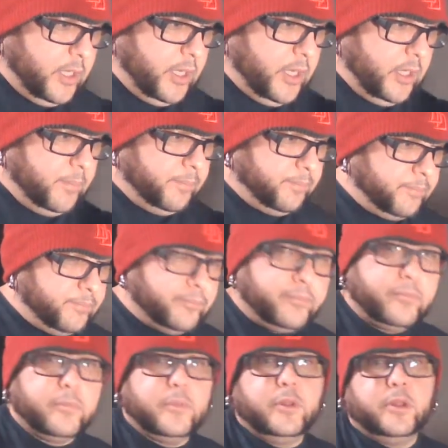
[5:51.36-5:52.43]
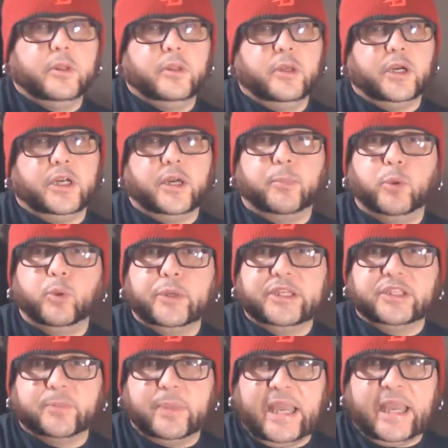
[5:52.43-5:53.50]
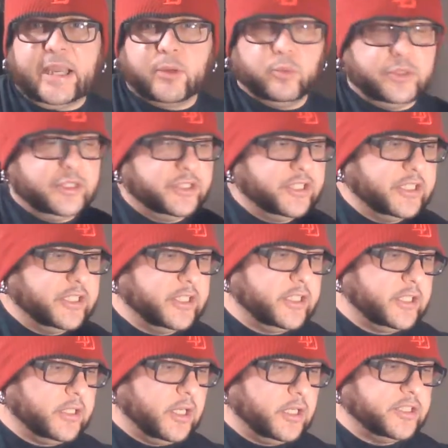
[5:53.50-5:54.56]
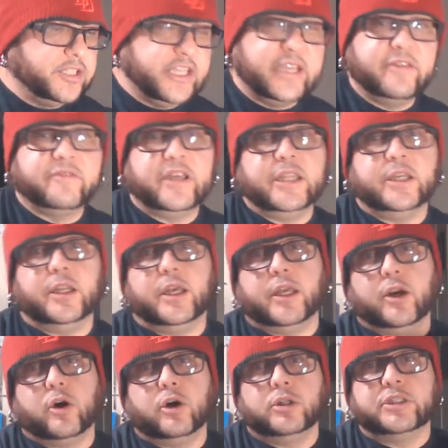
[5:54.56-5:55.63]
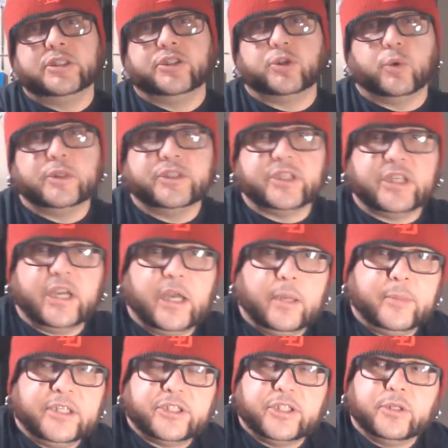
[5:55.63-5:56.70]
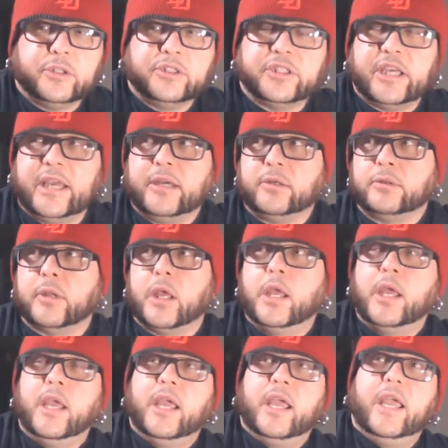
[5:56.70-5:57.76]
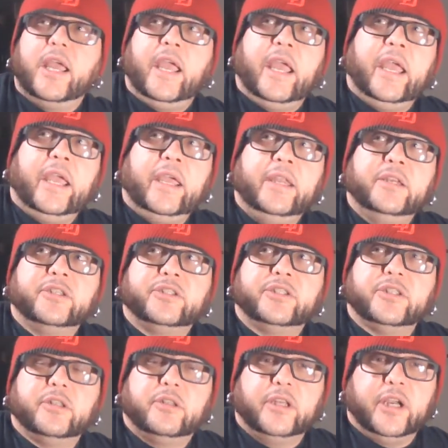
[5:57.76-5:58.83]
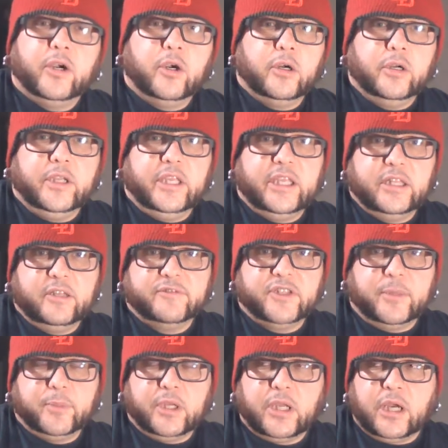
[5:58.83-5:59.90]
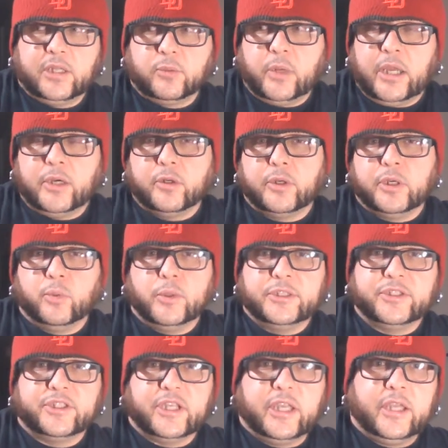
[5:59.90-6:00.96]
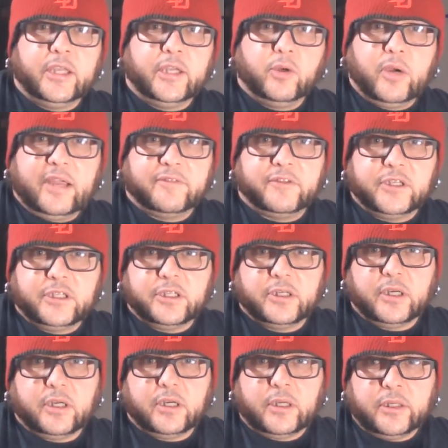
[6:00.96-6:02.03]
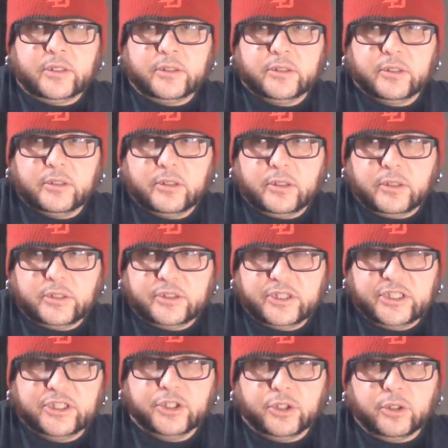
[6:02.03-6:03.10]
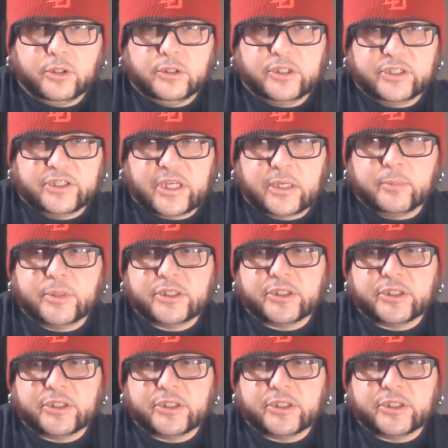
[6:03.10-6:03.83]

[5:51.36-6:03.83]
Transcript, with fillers: um, a couple weeks back when we did a, a day event at Harley's Toys and Comics here in town. And there, he lives up in Colorado. He runs a graphic uh, t-shirt design